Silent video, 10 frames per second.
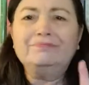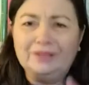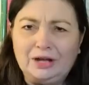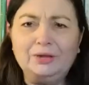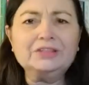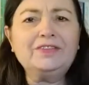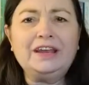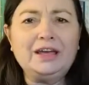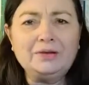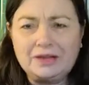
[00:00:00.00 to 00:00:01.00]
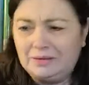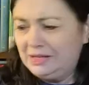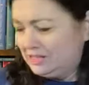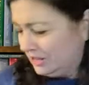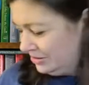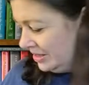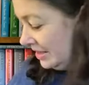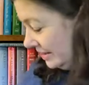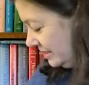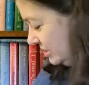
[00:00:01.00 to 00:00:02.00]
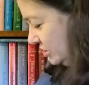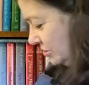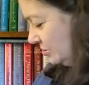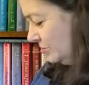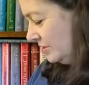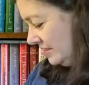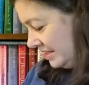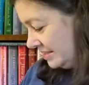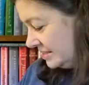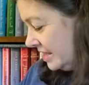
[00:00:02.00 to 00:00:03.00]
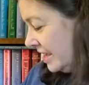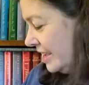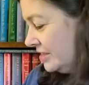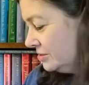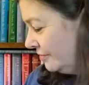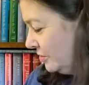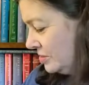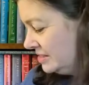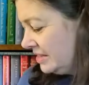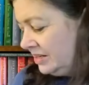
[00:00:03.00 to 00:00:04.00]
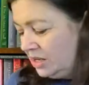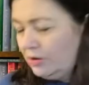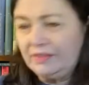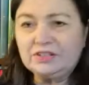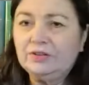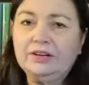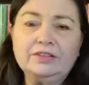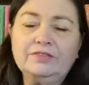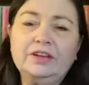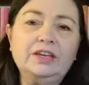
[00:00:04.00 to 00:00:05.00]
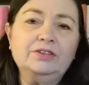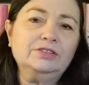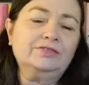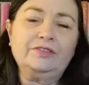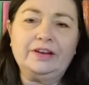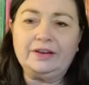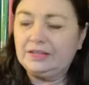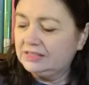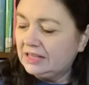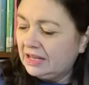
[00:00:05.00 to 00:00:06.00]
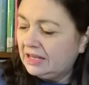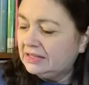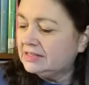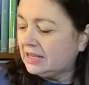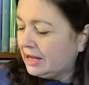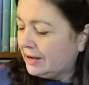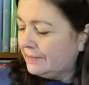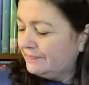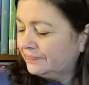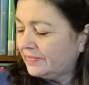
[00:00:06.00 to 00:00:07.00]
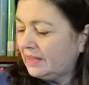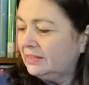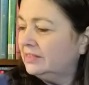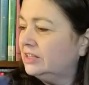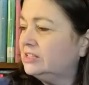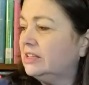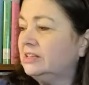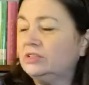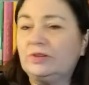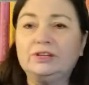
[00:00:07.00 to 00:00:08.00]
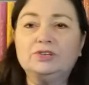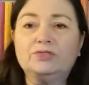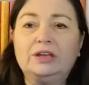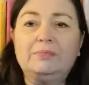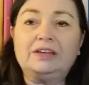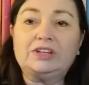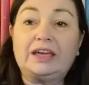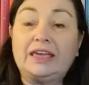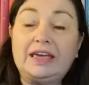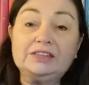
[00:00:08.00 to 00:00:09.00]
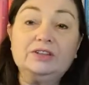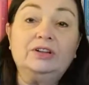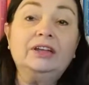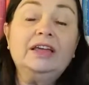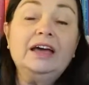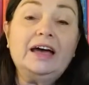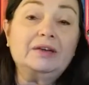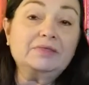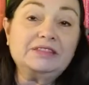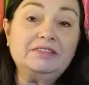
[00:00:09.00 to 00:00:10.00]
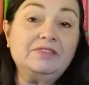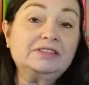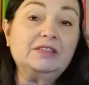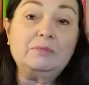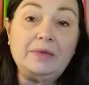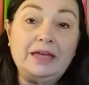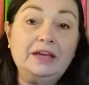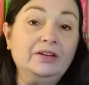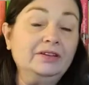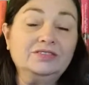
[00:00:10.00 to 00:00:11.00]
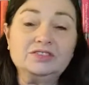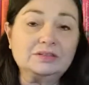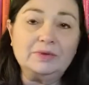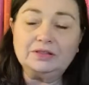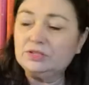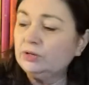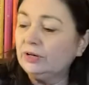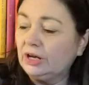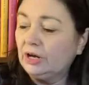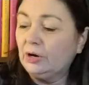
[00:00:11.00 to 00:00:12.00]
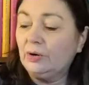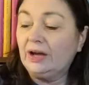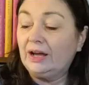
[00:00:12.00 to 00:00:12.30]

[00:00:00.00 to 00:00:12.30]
goals video coming soon. Let's do this. So a few of these I know I've shown in other videos for various things. This is Stranger Dream by Jack Castle. I received this in the mail just a month or 2 ago.